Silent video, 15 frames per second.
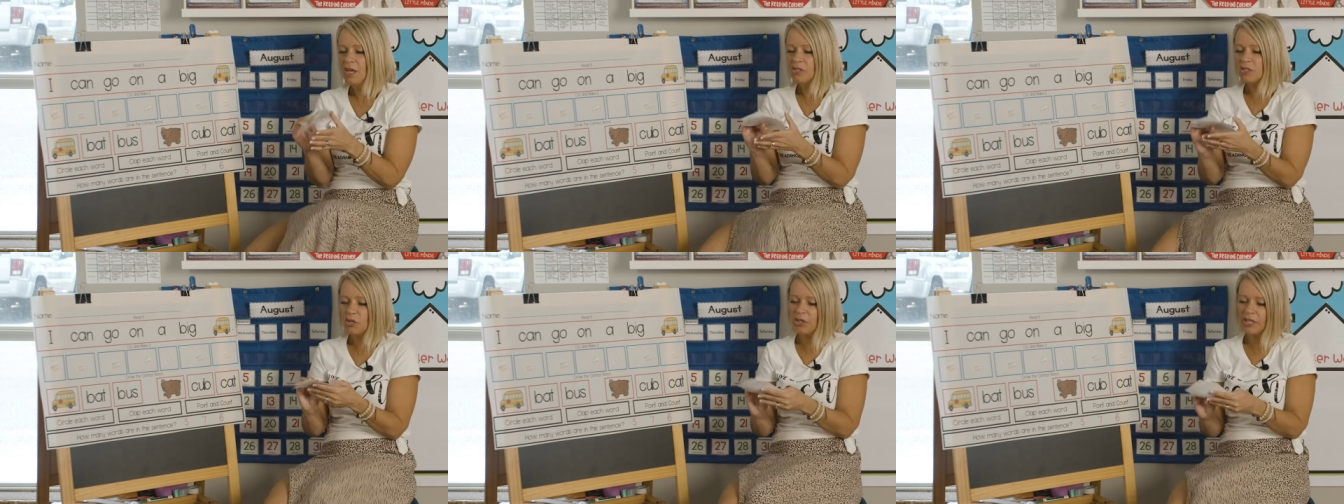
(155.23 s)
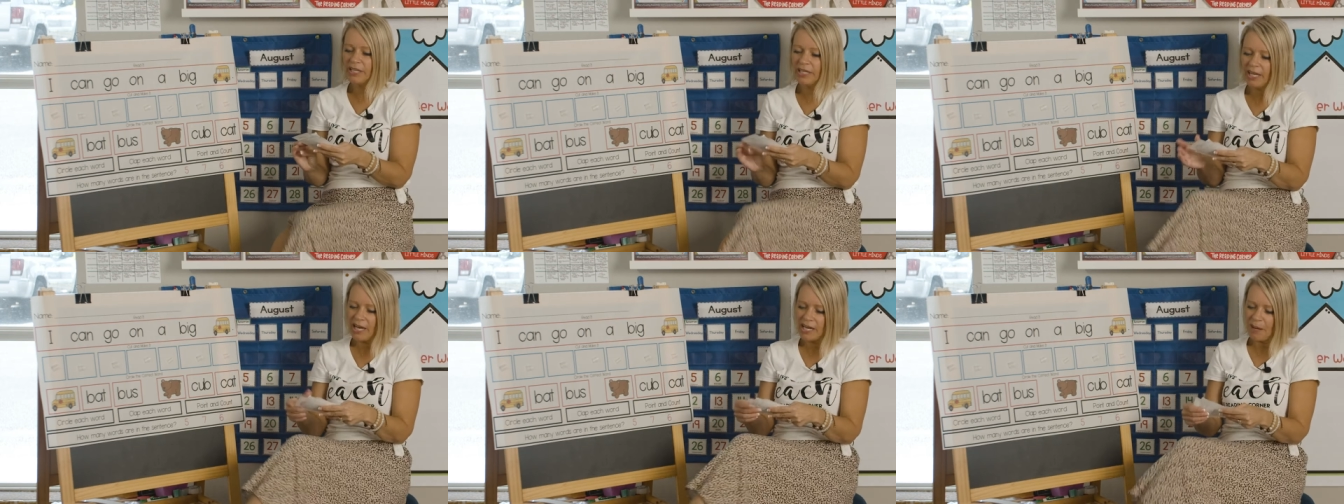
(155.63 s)
So you're
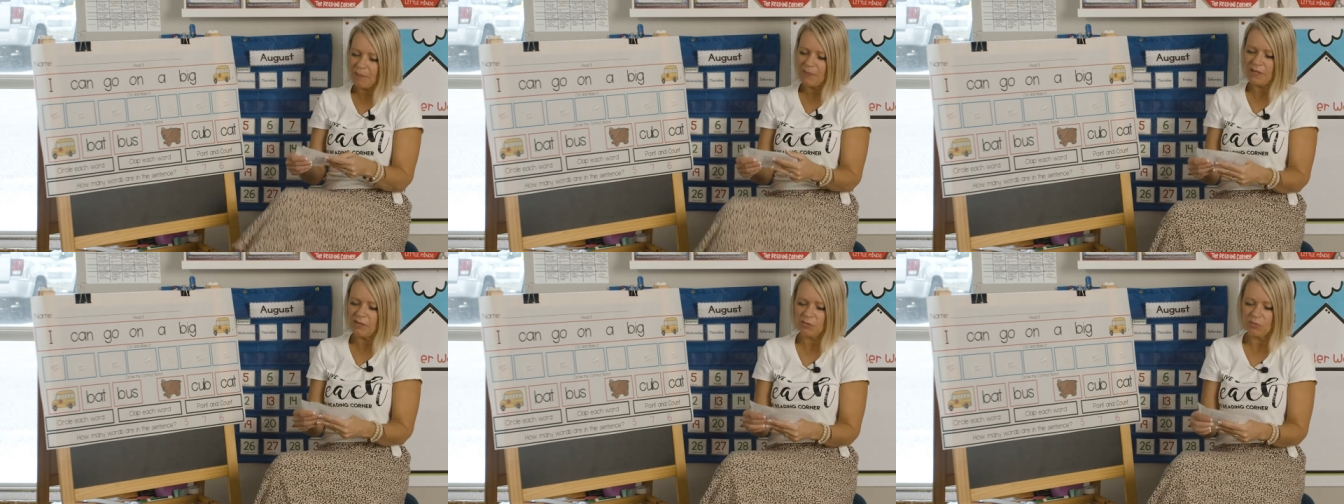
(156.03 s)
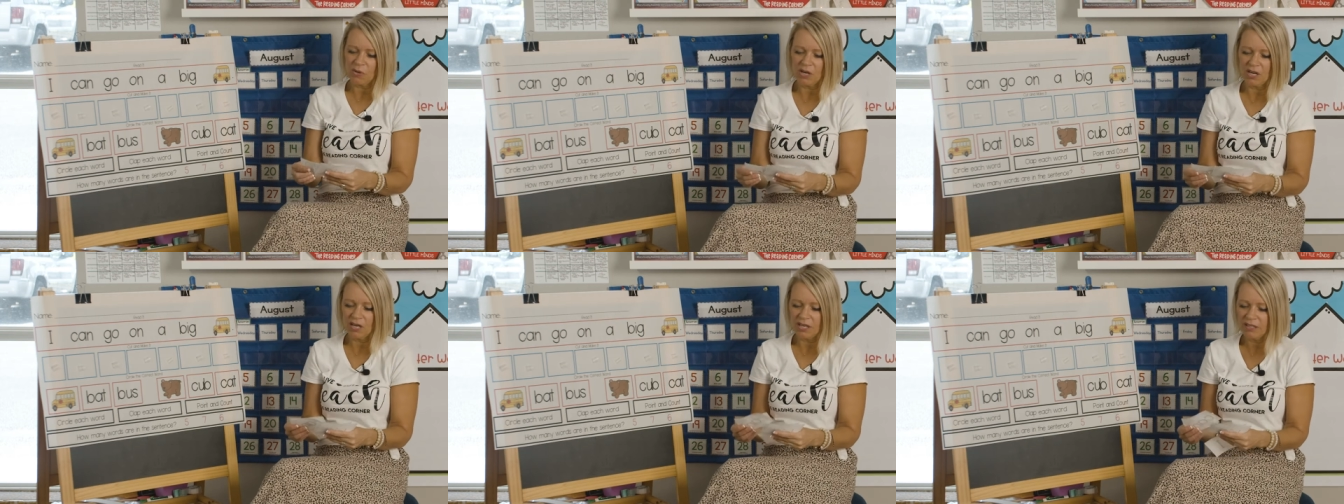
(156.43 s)
gonna cut up these
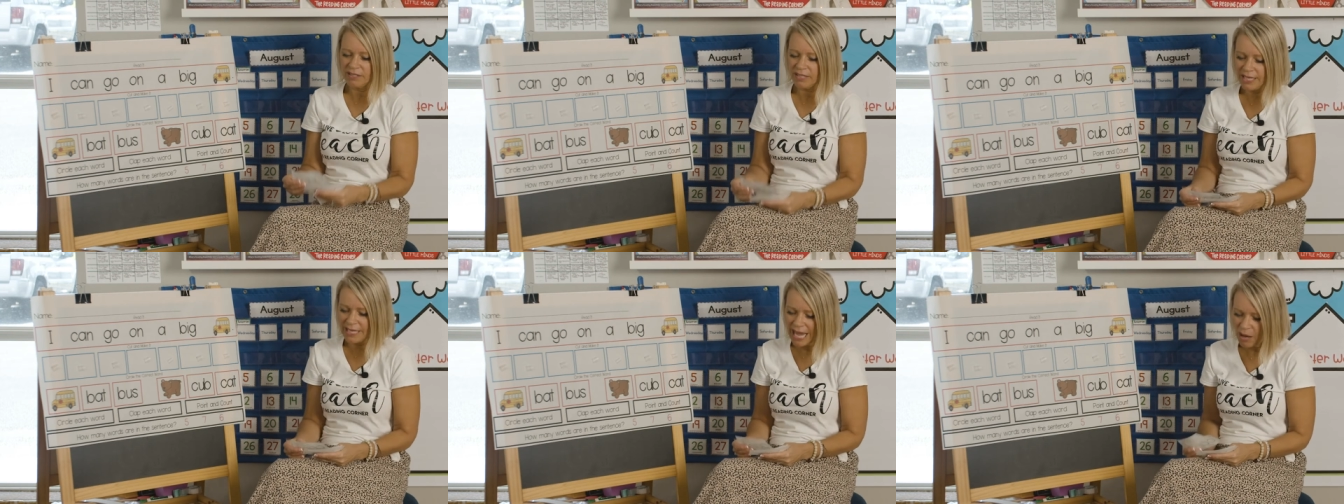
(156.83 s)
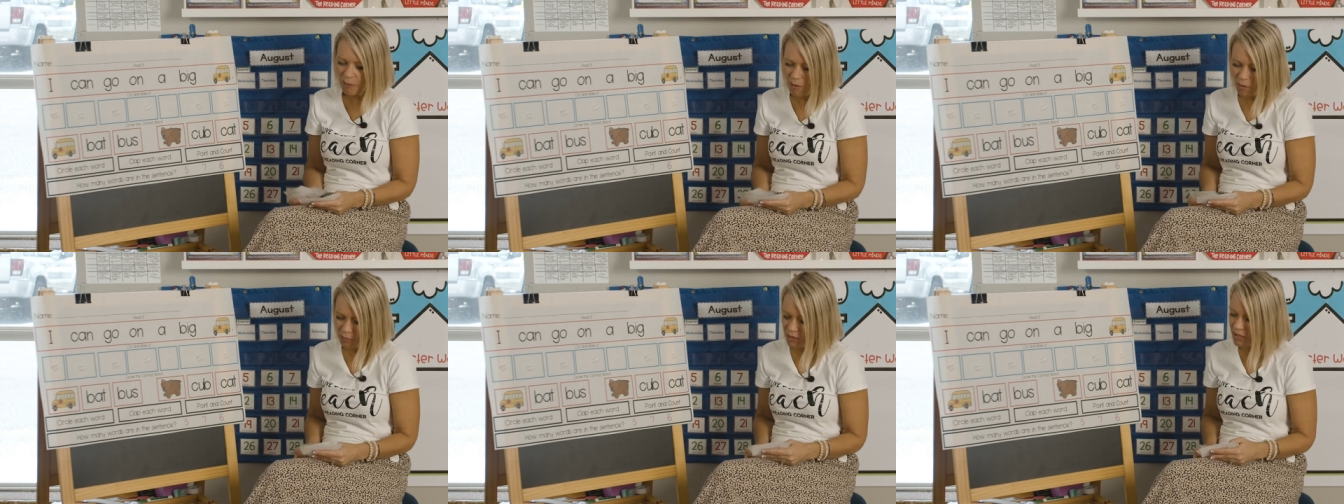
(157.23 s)
words, and now
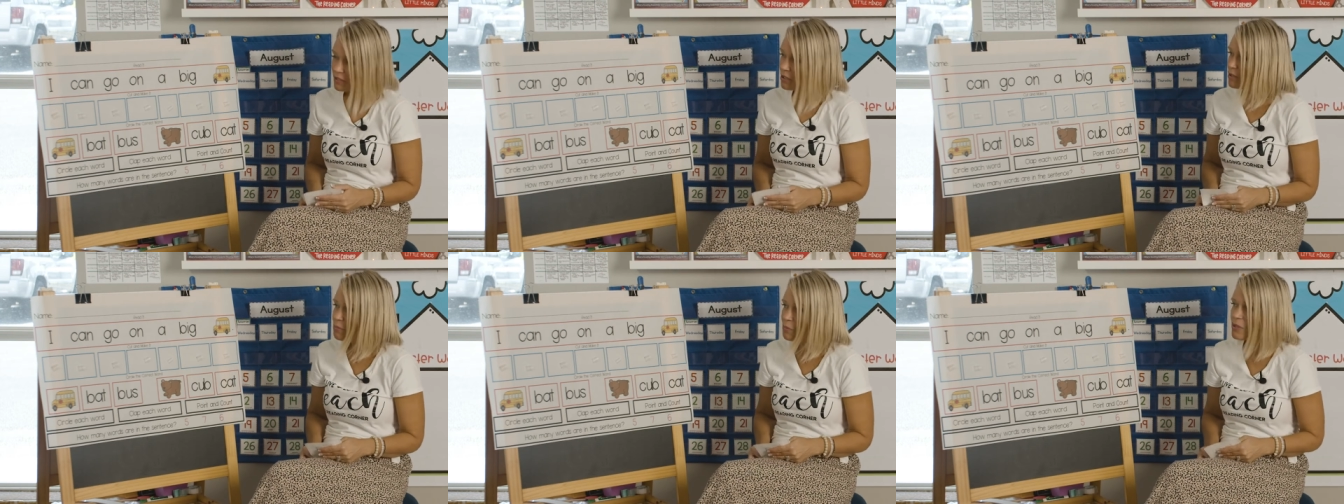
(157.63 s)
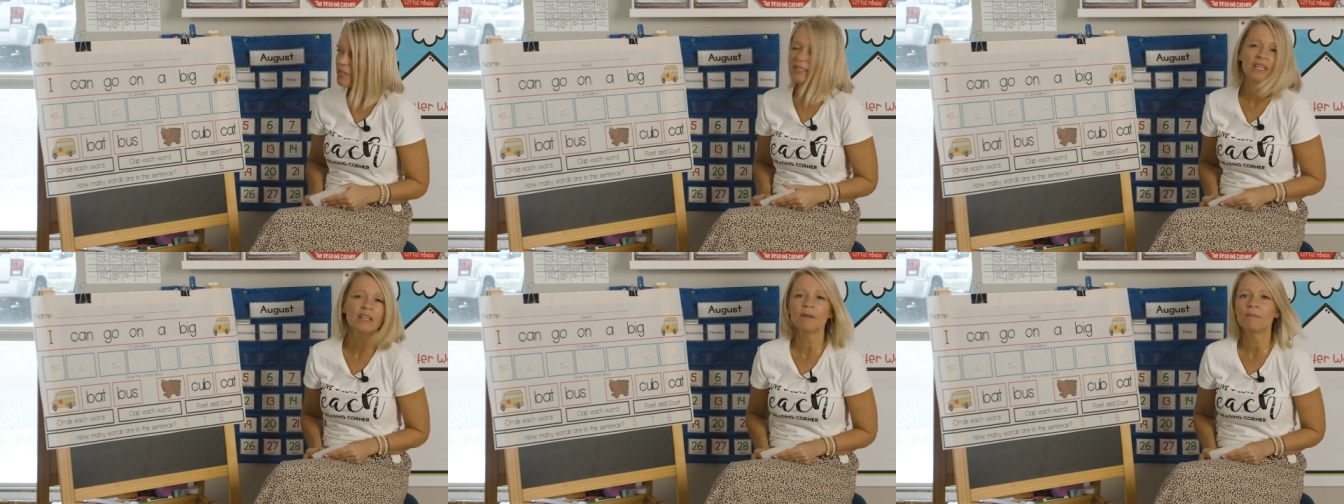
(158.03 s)
what we're gonna do is we're
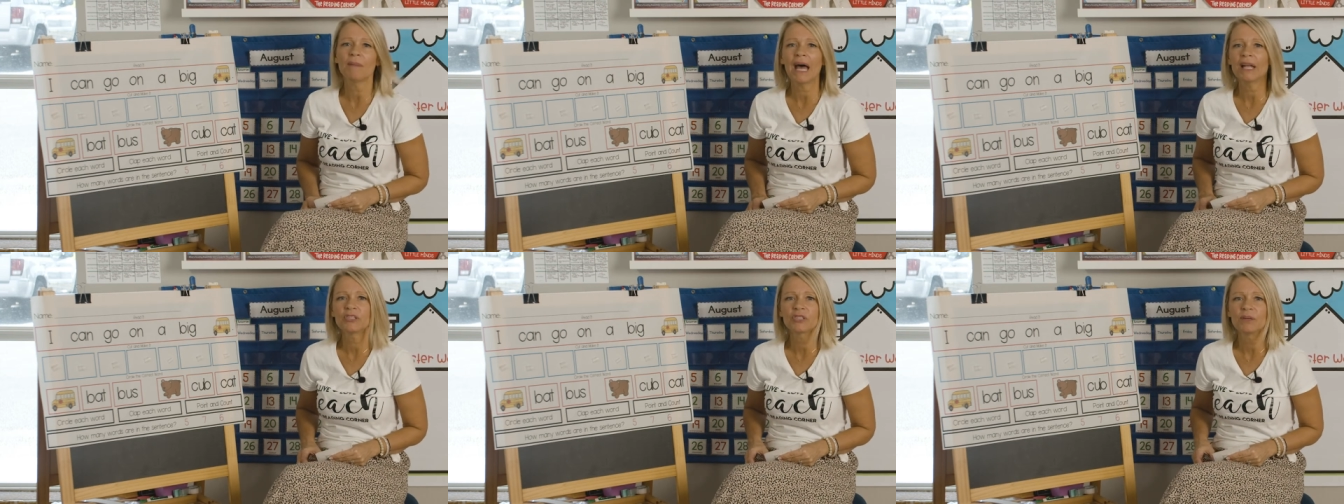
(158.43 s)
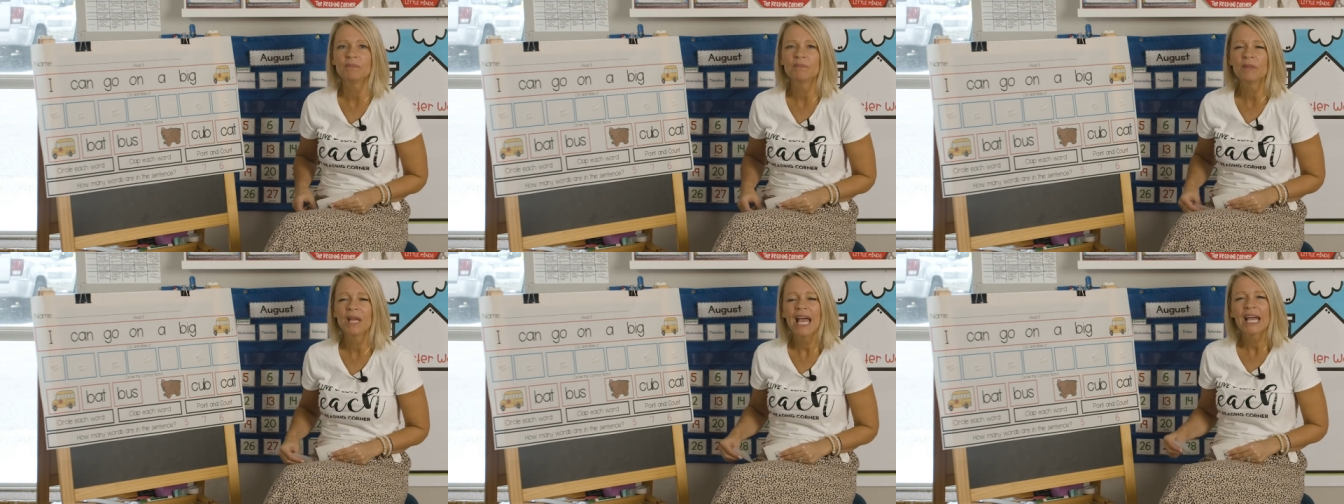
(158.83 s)
just gonna match them,